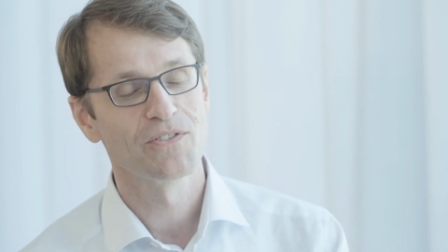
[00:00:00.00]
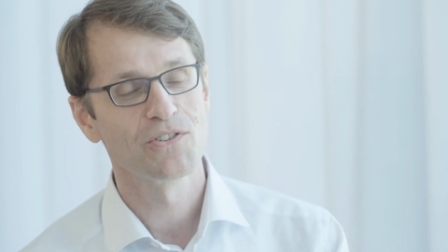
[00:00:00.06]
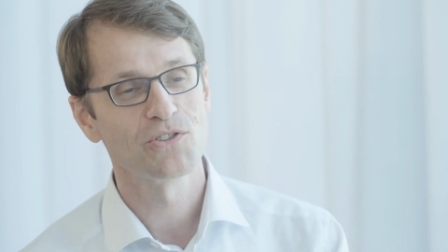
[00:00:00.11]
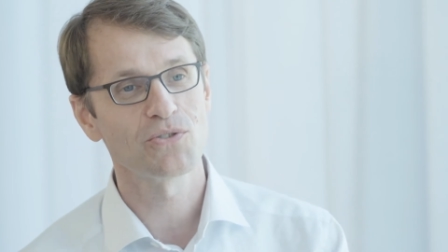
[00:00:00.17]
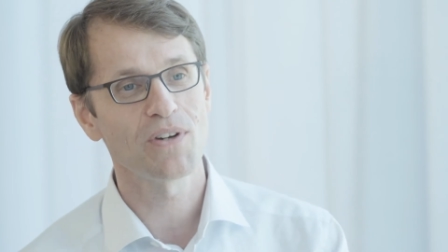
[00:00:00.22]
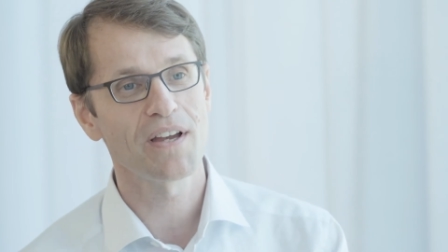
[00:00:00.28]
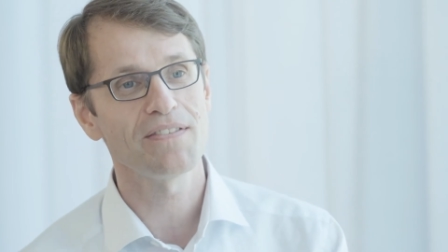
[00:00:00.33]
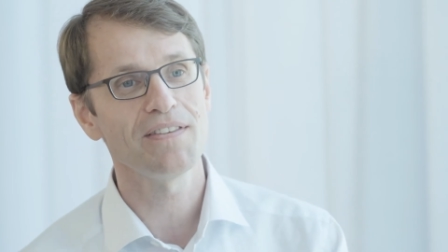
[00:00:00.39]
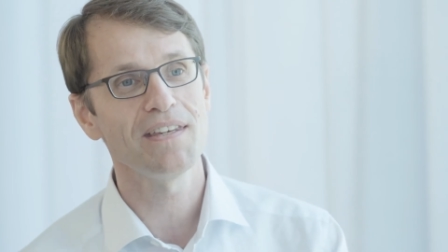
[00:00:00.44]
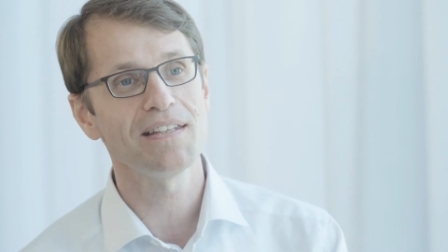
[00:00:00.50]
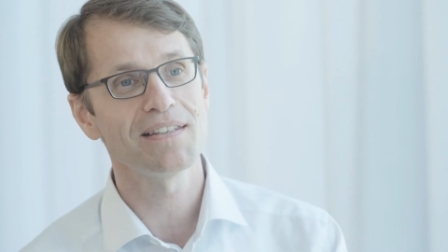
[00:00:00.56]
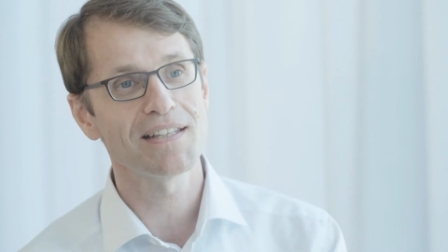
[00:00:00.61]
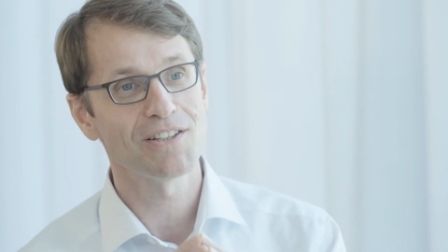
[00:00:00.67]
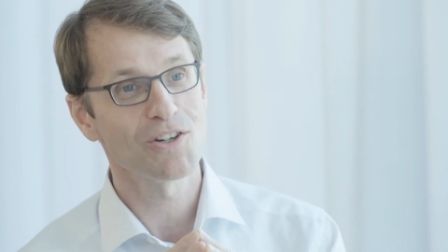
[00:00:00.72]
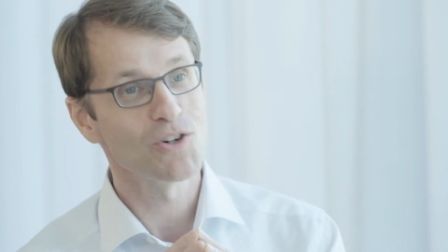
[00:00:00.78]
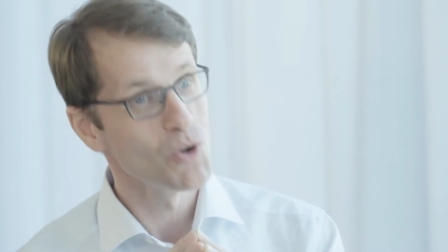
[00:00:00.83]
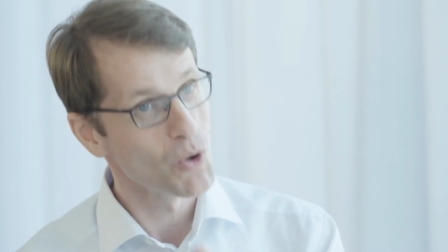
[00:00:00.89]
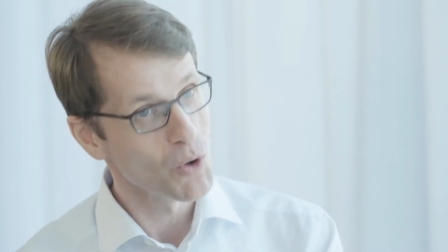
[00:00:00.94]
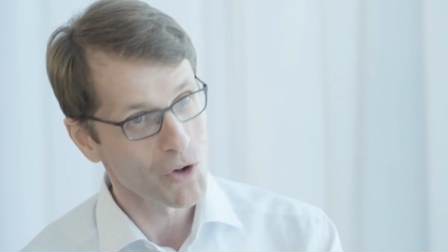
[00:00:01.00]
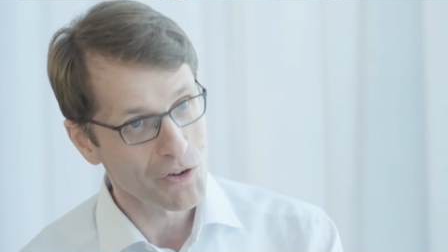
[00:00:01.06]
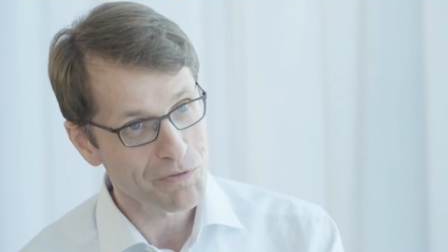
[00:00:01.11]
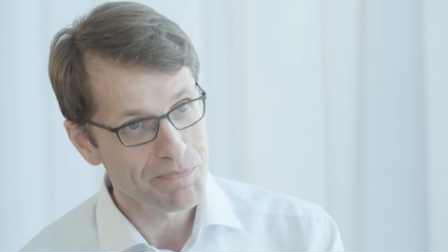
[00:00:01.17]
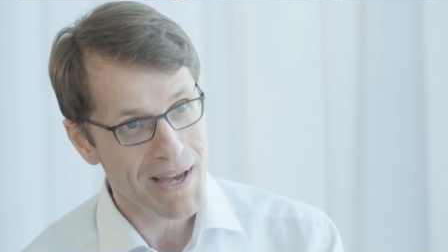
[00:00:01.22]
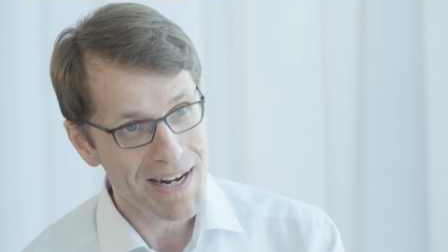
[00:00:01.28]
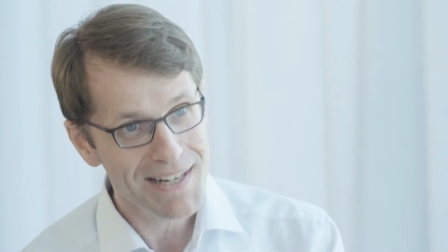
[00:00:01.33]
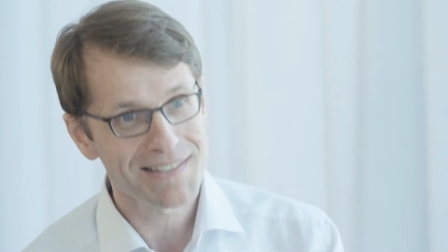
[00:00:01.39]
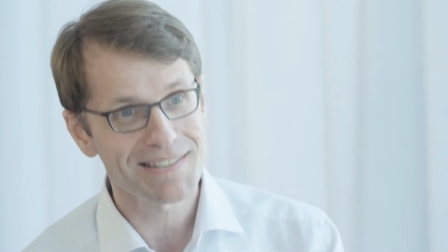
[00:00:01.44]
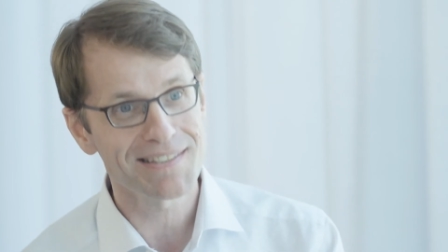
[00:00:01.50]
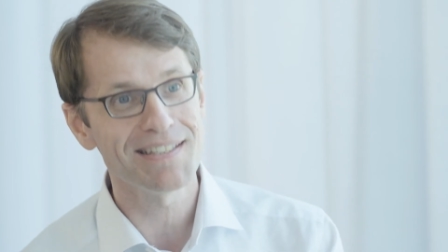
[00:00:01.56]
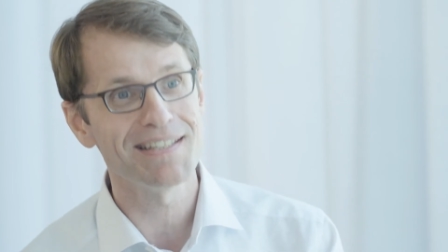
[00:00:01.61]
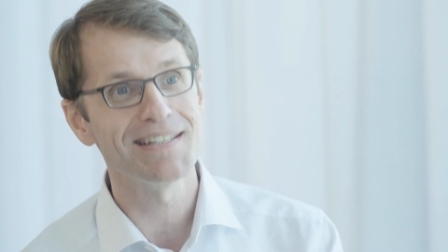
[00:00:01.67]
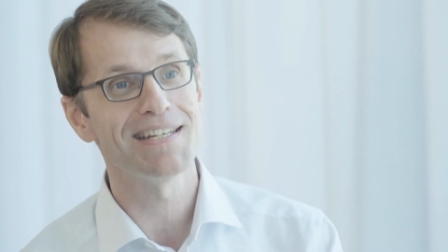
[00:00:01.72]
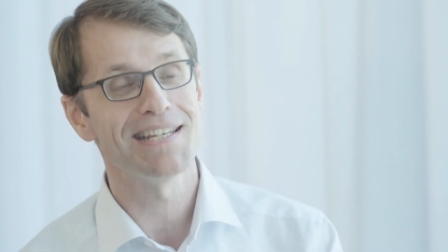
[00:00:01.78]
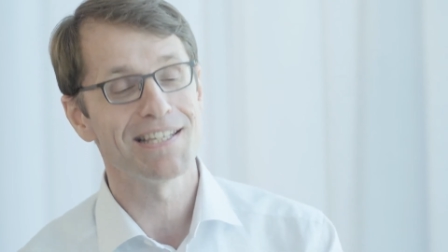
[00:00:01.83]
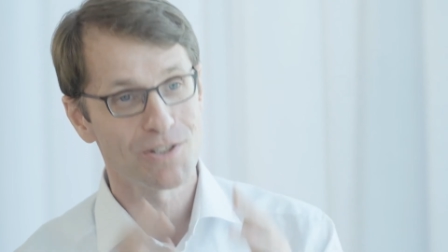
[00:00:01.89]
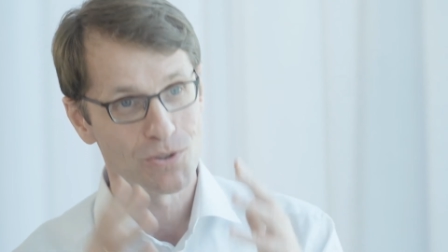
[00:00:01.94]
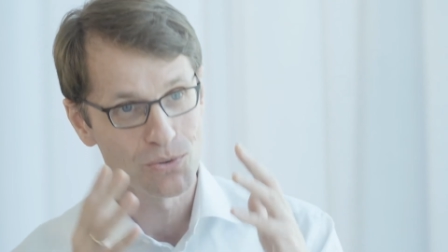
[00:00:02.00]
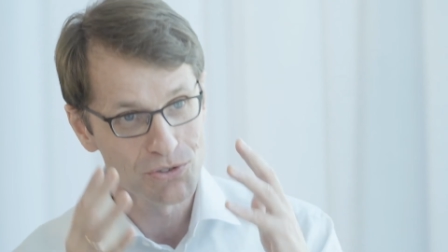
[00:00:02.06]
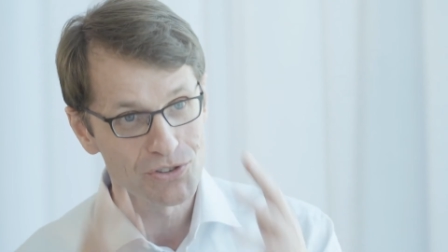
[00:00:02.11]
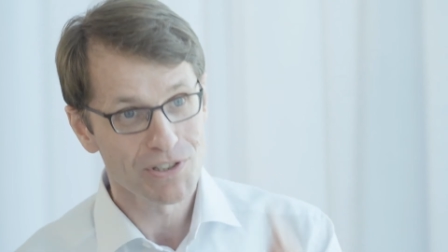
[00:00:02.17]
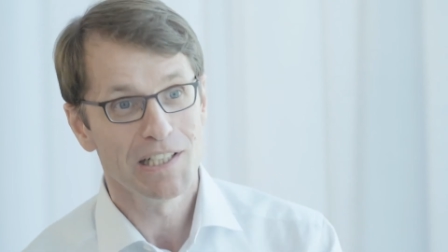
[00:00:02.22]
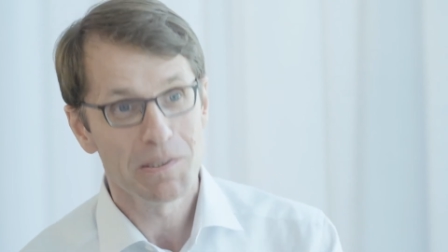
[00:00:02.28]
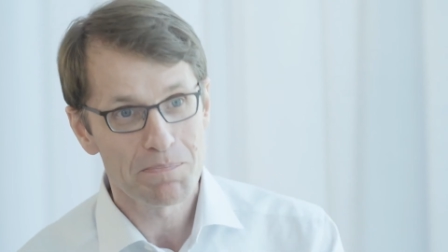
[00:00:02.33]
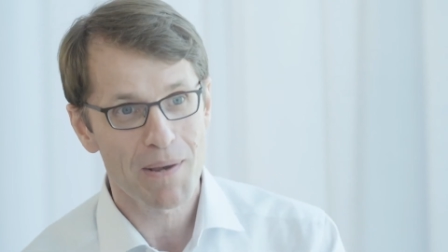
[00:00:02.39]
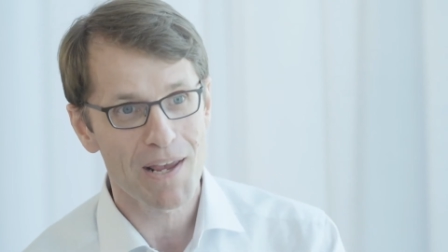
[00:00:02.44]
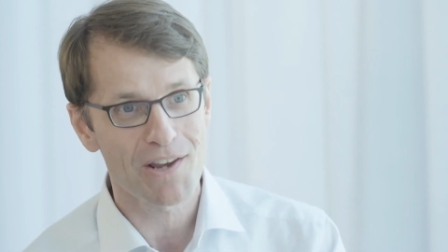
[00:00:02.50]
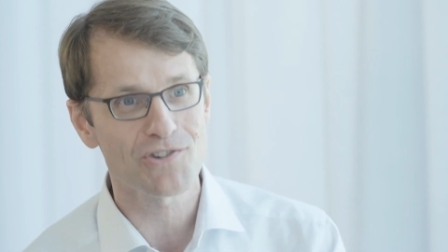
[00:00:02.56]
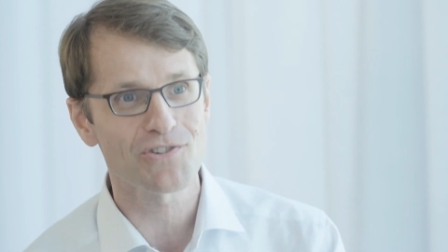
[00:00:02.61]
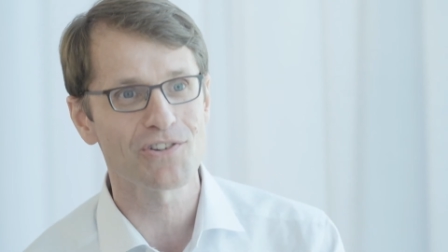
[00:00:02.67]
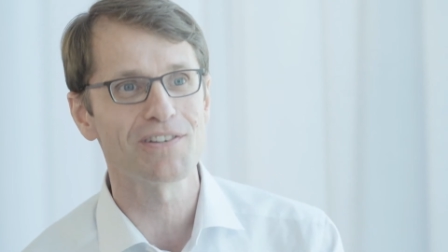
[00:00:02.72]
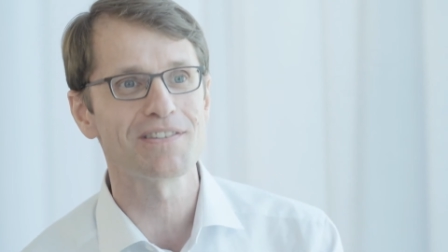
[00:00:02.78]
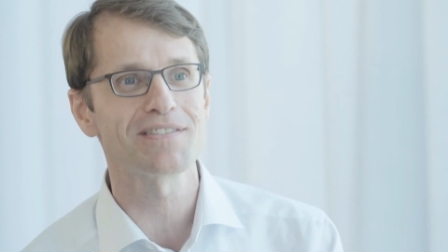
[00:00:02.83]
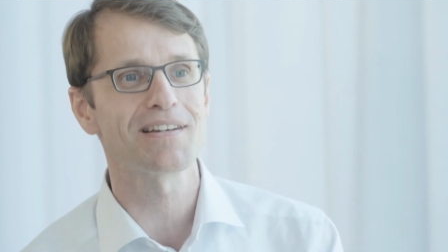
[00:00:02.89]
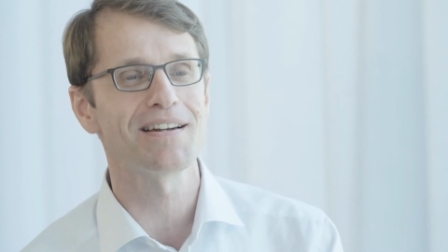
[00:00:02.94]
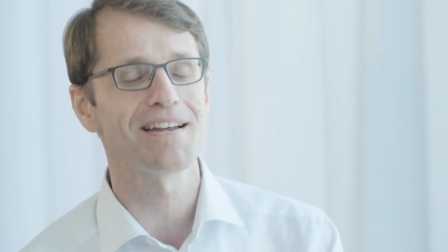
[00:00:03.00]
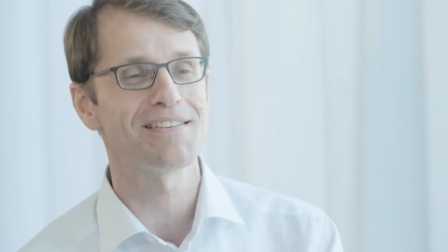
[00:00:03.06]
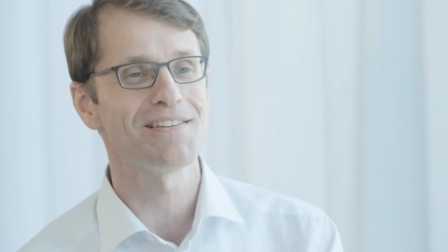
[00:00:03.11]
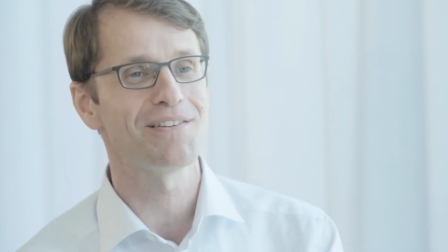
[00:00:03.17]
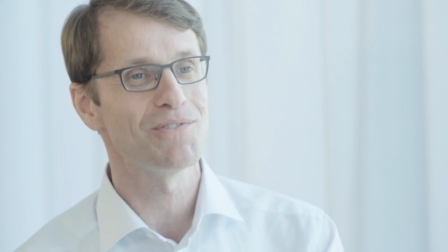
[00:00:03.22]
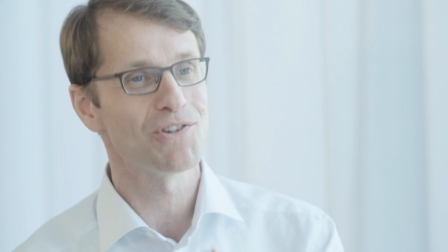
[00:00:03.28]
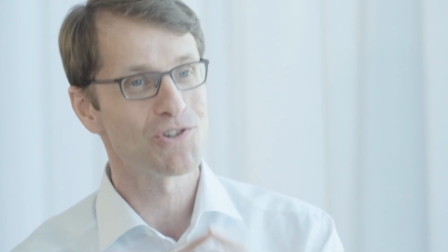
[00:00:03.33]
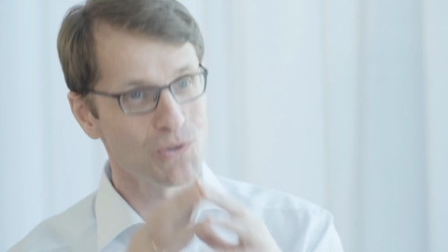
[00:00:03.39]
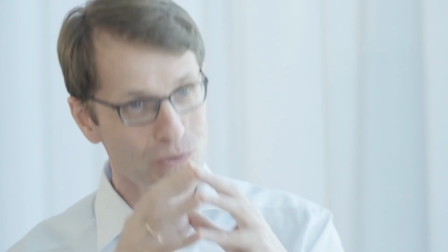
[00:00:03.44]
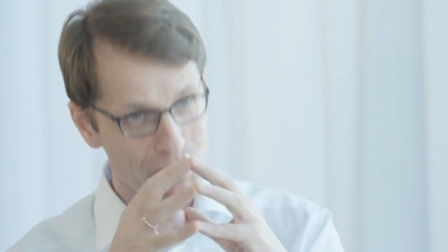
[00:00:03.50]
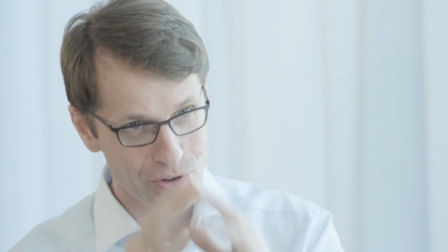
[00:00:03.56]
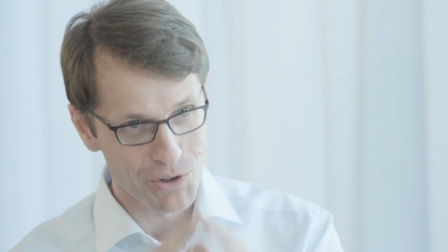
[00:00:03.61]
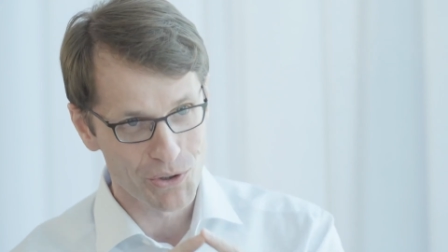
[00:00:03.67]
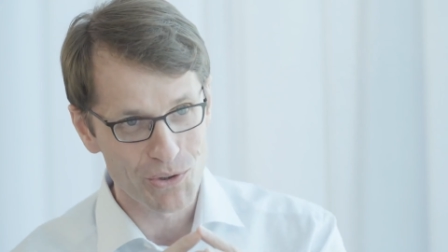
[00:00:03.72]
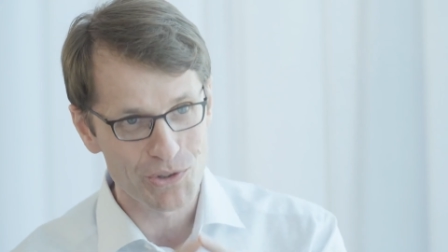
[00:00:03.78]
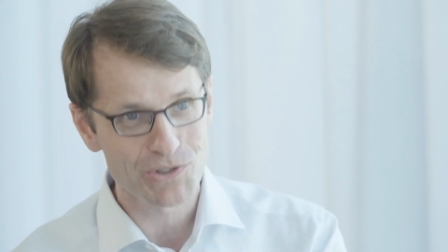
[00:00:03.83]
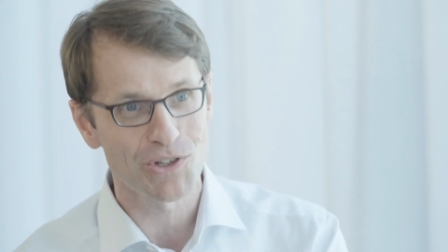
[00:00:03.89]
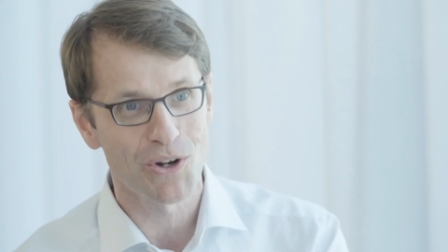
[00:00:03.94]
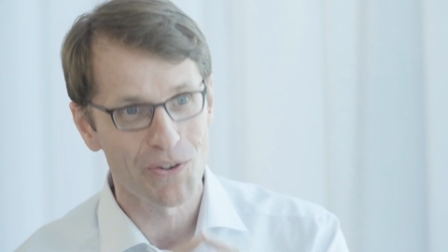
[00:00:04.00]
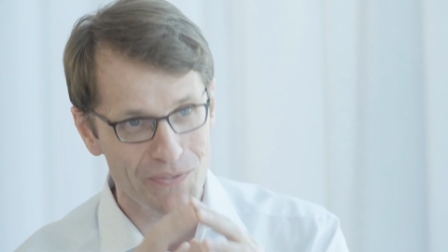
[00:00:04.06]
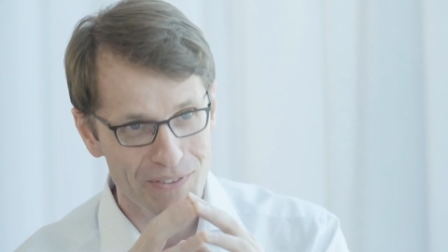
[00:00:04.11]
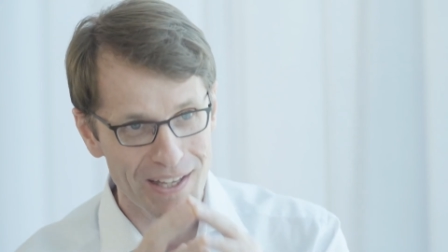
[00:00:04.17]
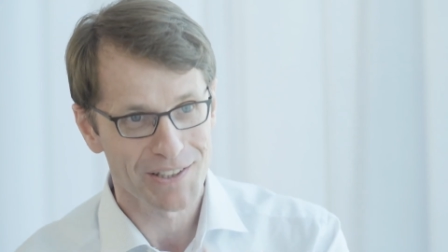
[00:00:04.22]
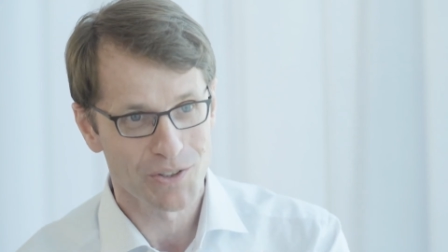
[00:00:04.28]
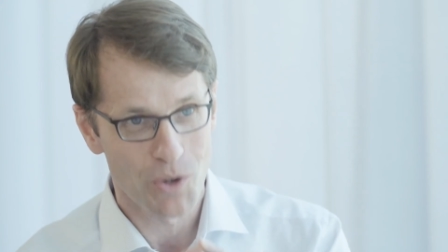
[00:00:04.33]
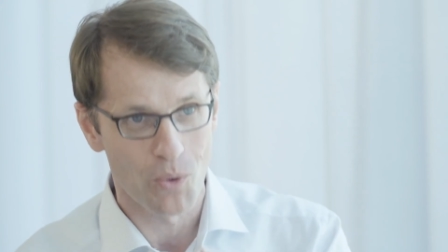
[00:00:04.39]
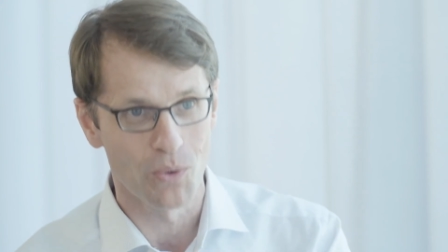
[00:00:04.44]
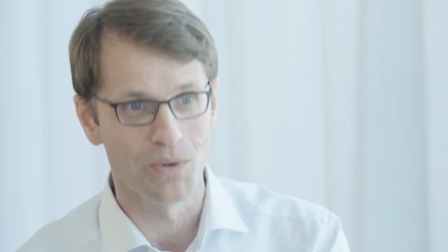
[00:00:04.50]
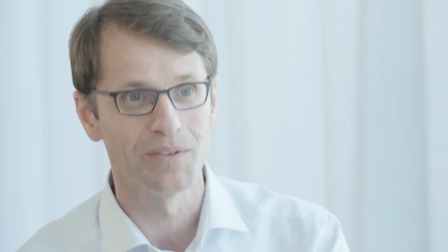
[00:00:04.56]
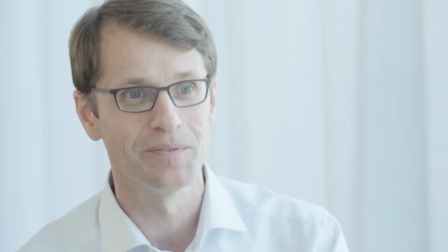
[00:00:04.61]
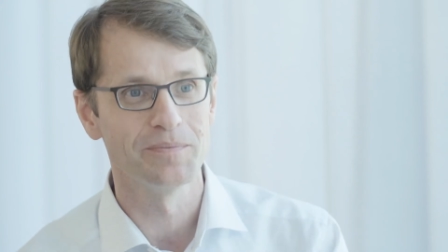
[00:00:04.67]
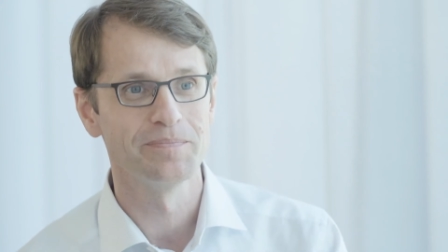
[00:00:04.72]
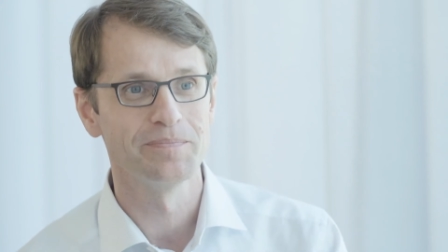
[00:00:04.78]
So I think that the goal of medicine is to treat patients, and I think we should focus on that goal.